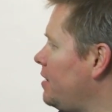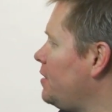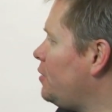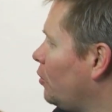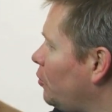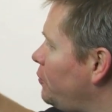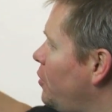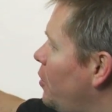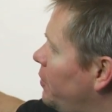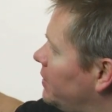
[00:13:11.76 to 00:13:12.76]
You'll
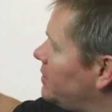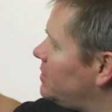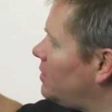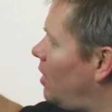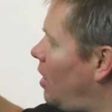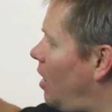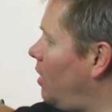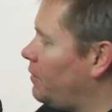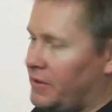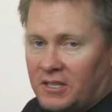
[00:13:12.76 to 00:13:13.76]
notice
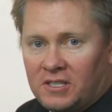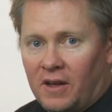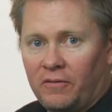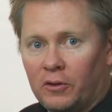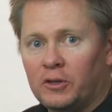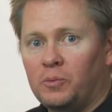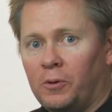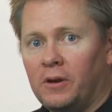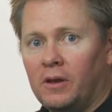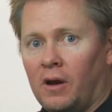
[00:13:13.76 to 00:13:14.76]
all of this stuff looks
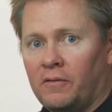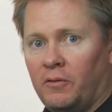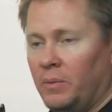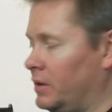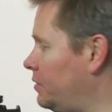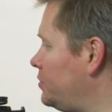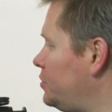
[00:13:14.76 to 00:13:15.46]
pretty darn familiar